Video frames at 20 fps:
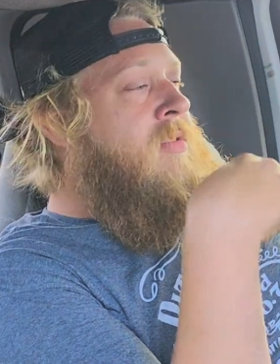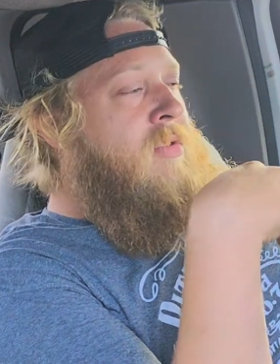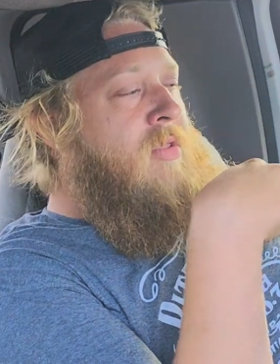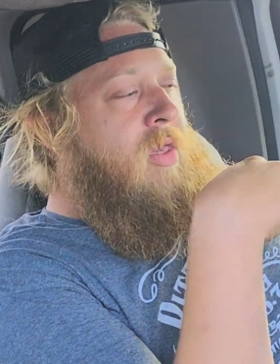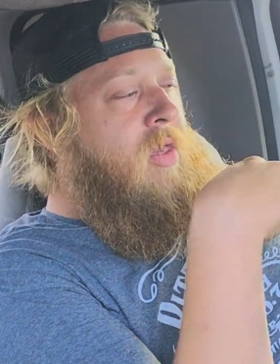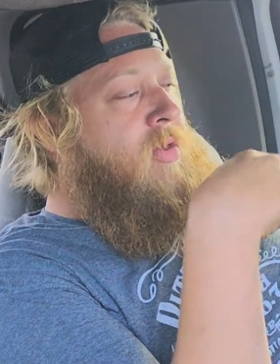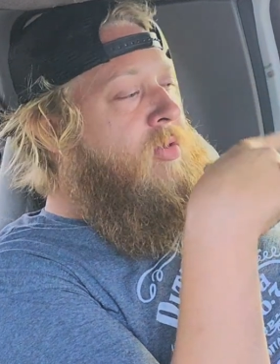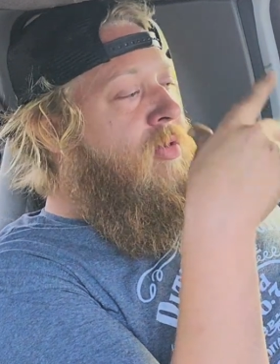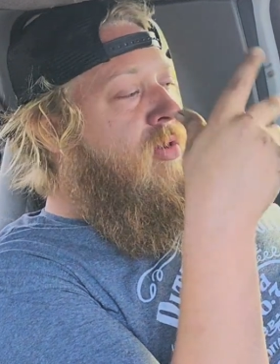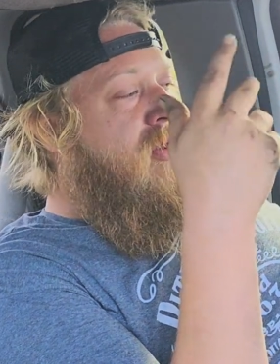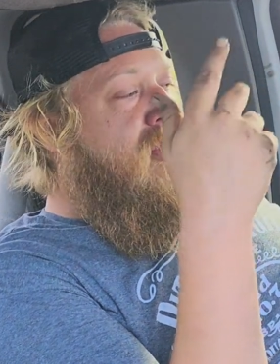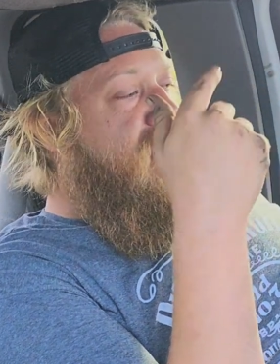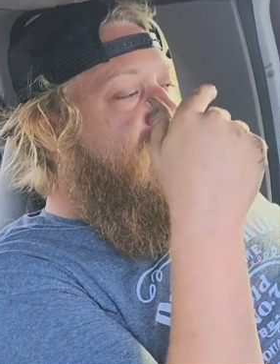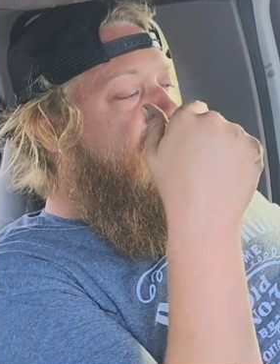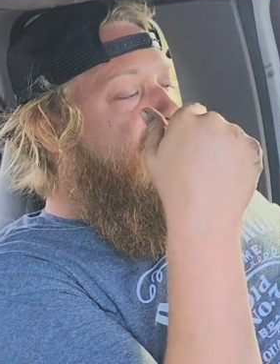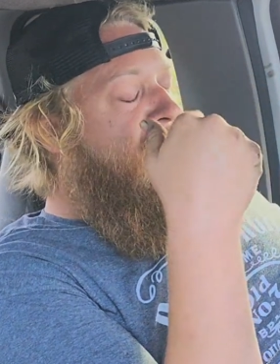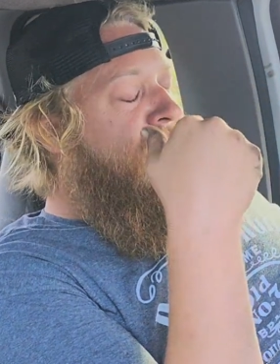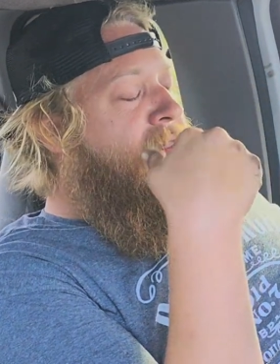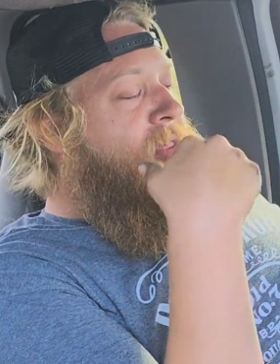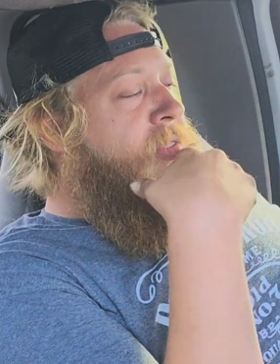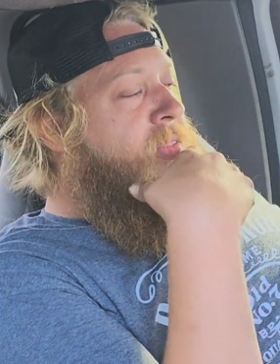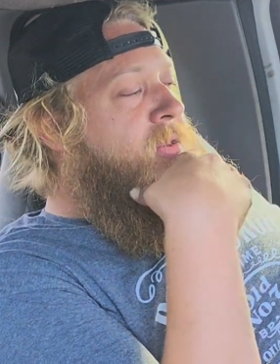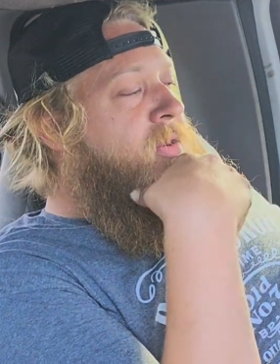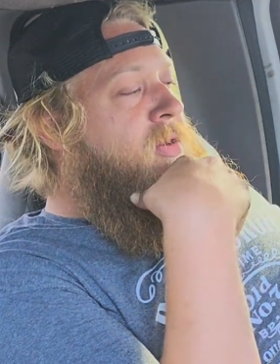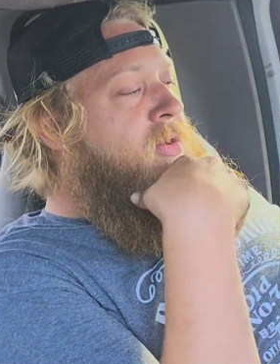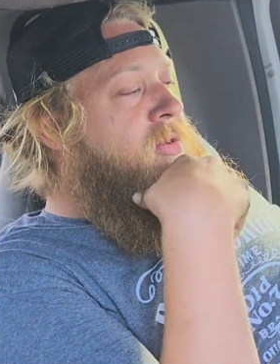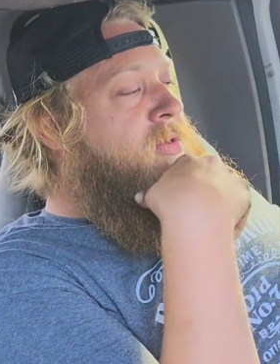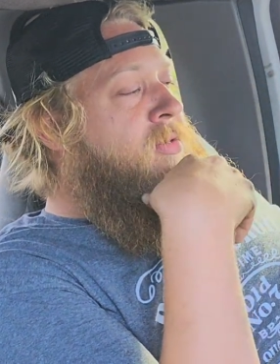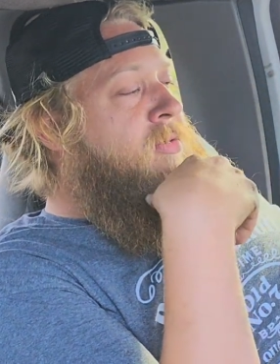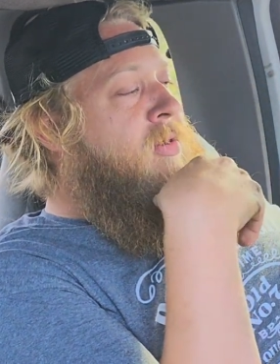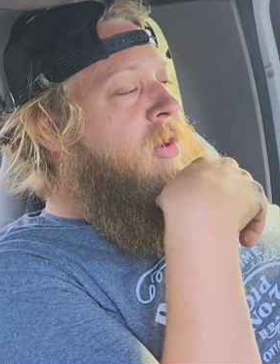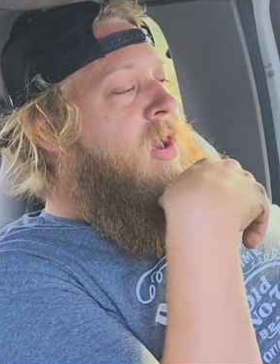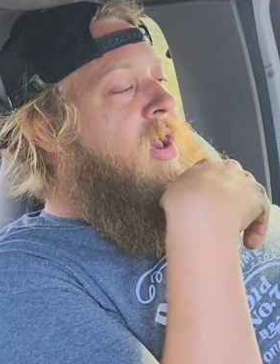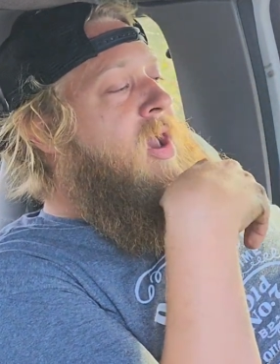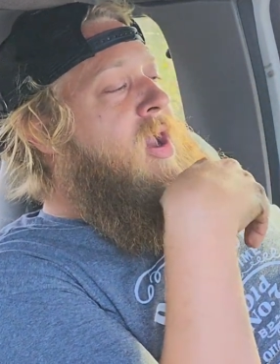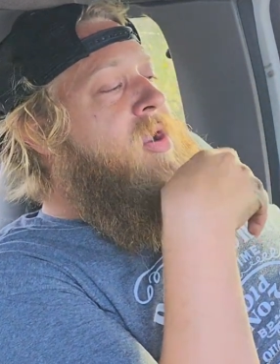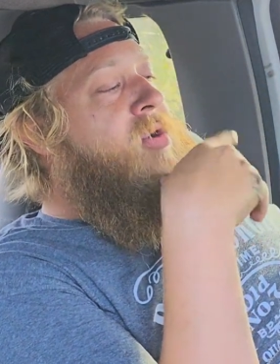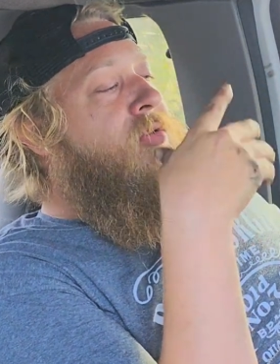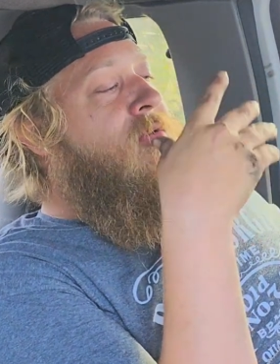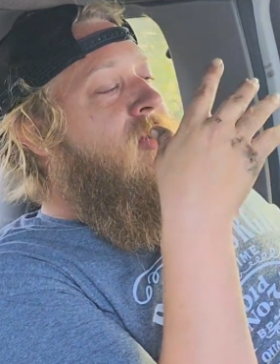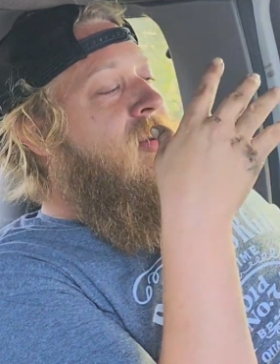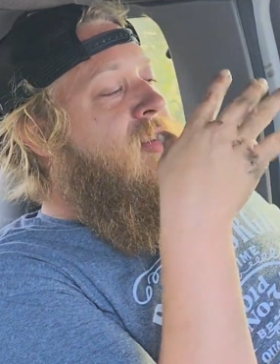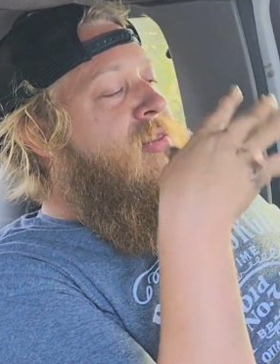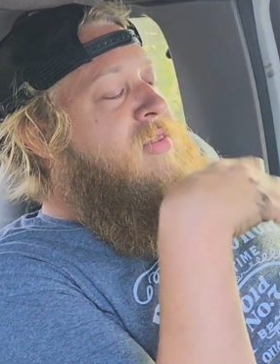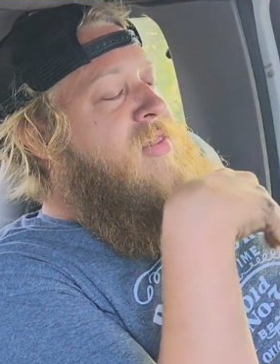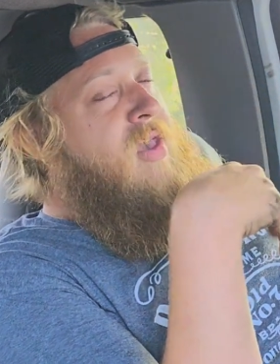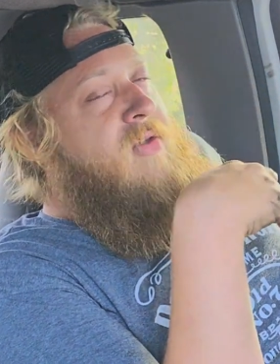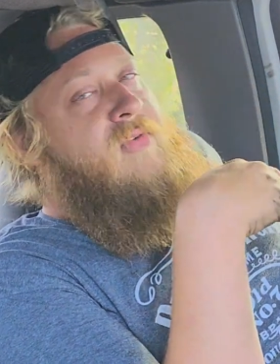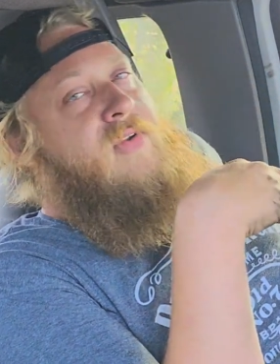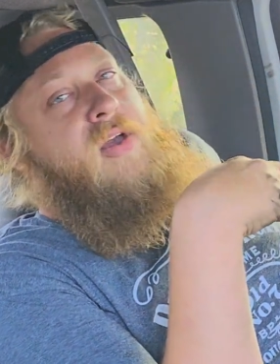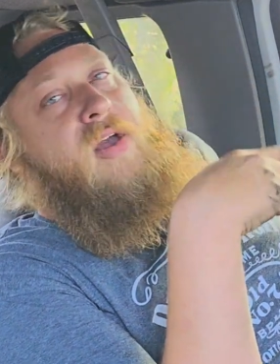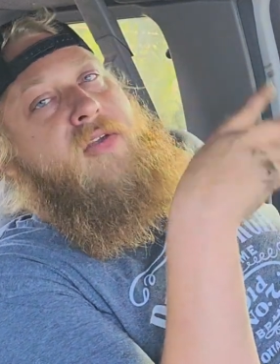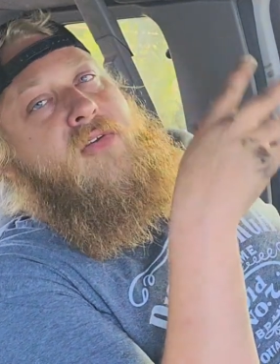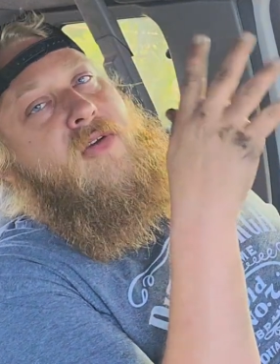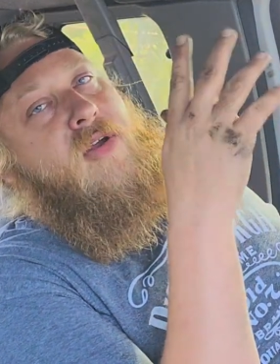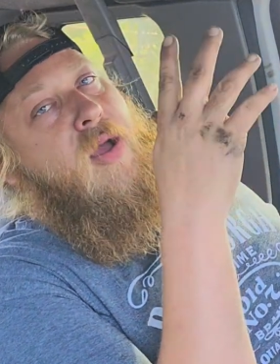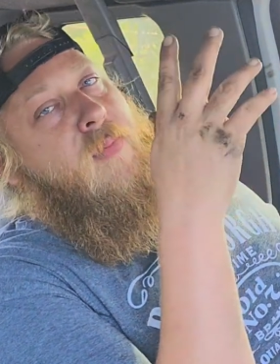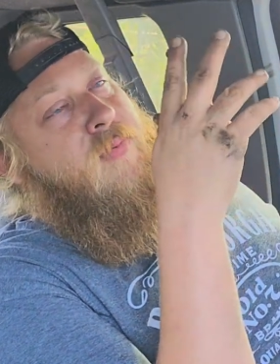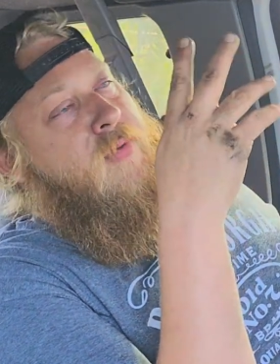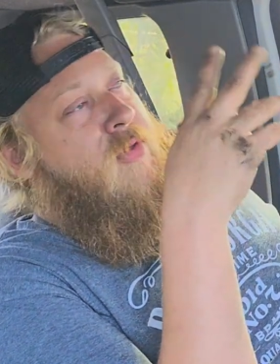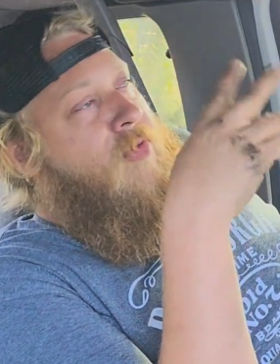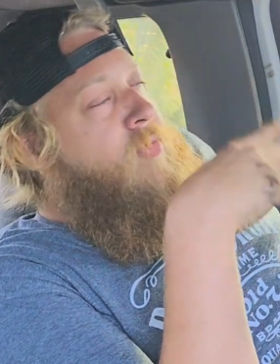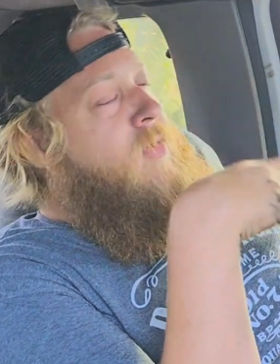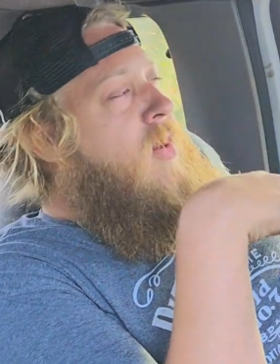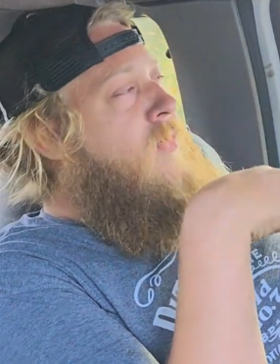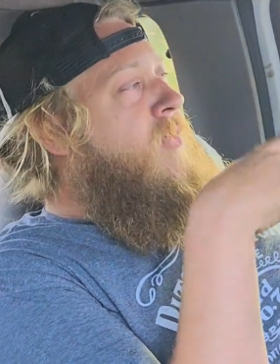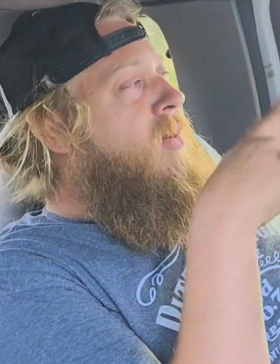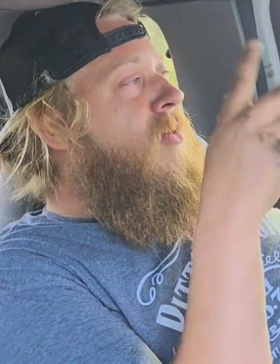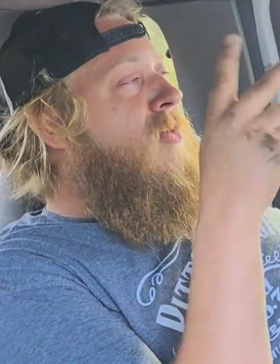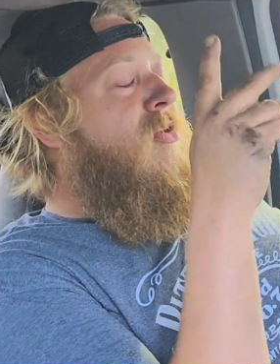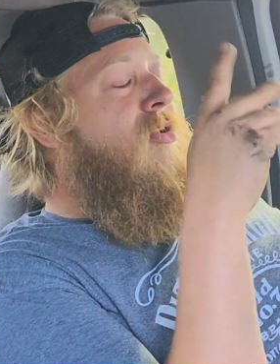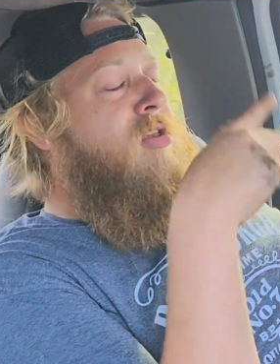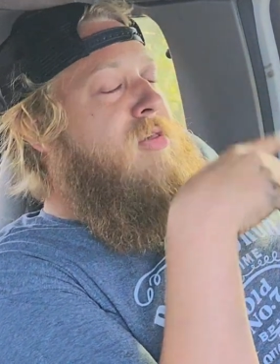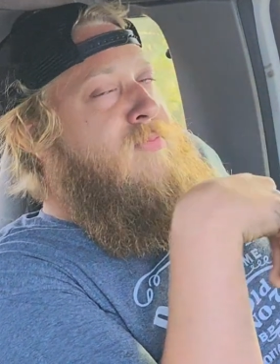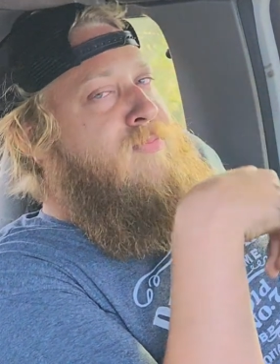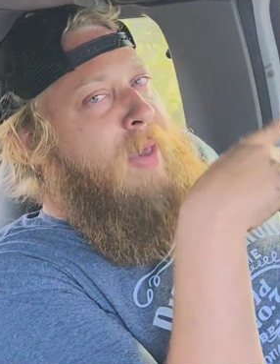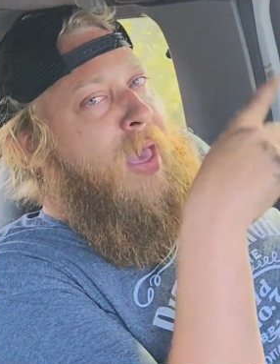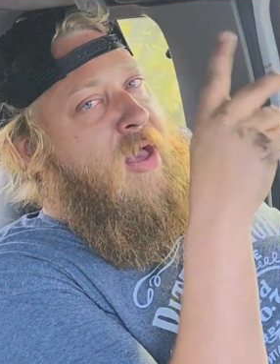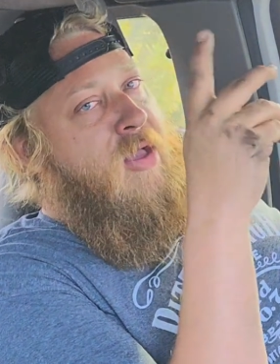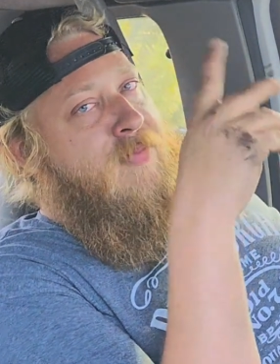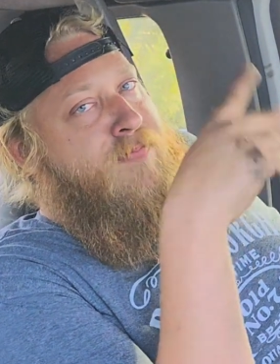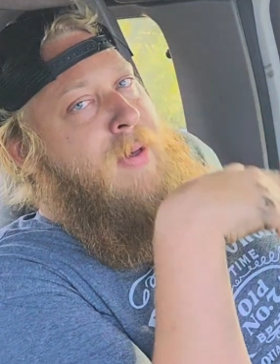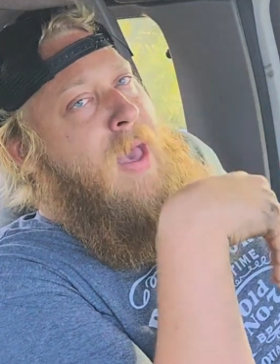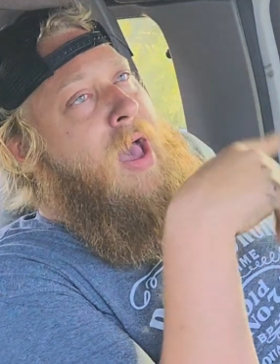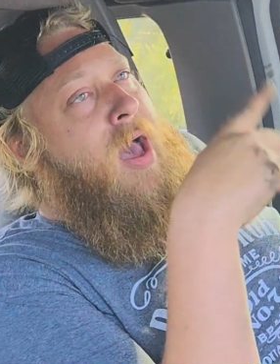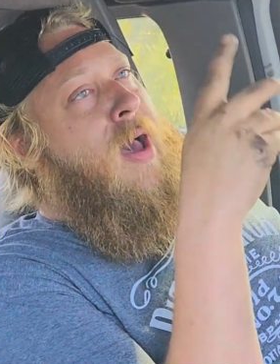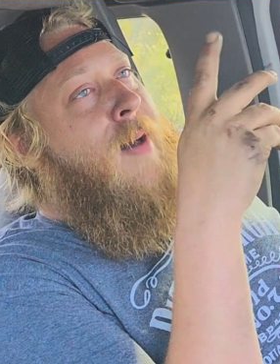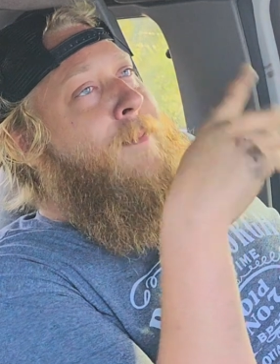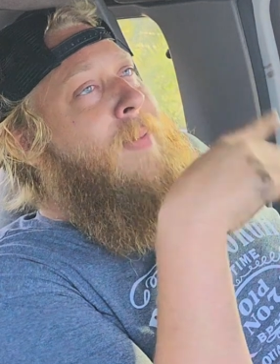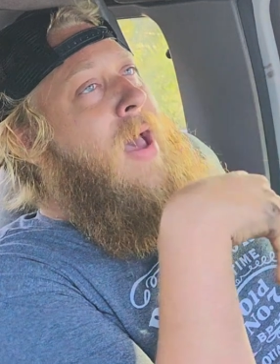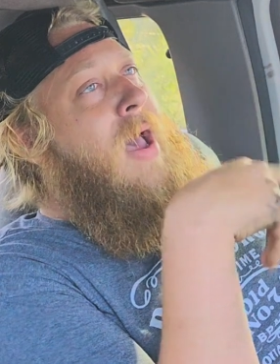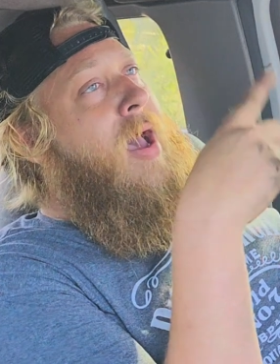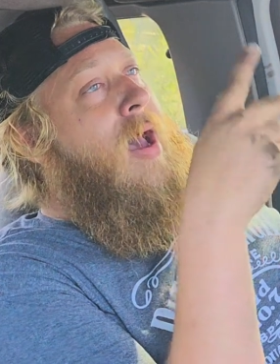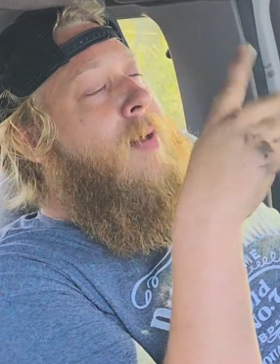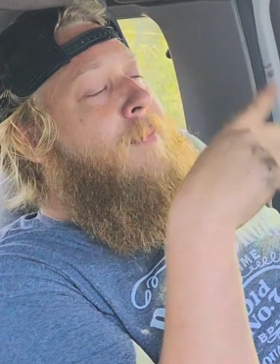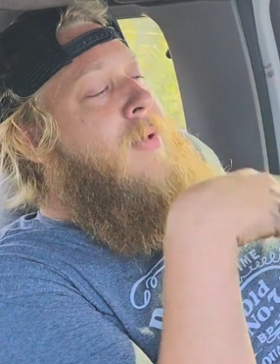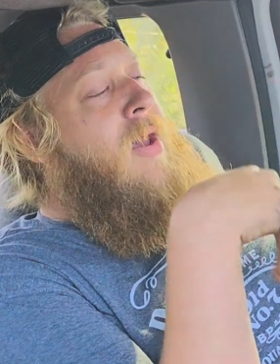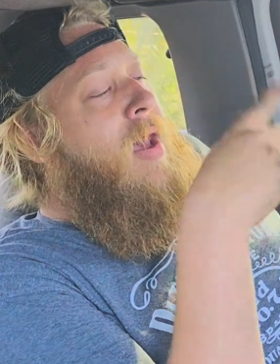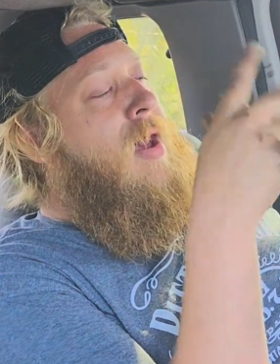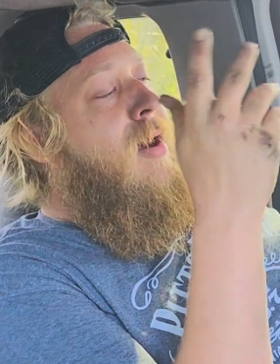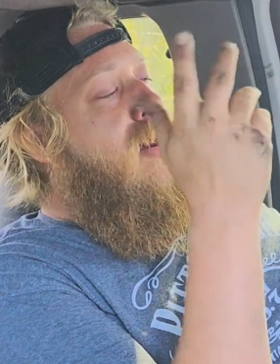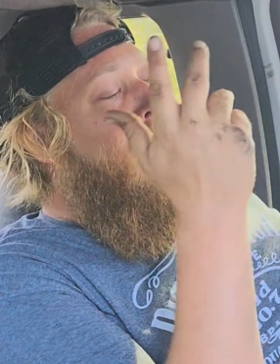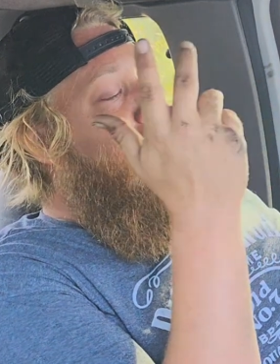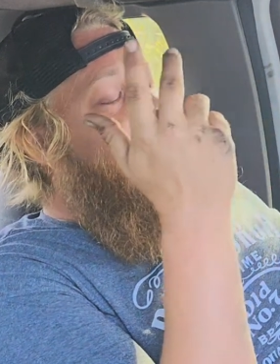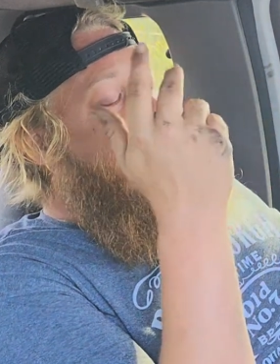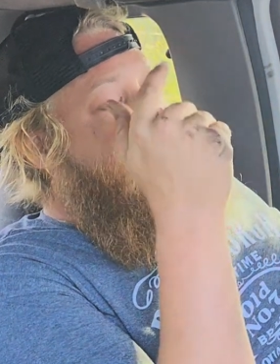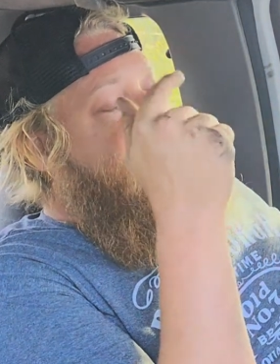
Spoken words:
You know, it'd sit there and idle at 700 up to 1200, just bounce, bah, bah, bah.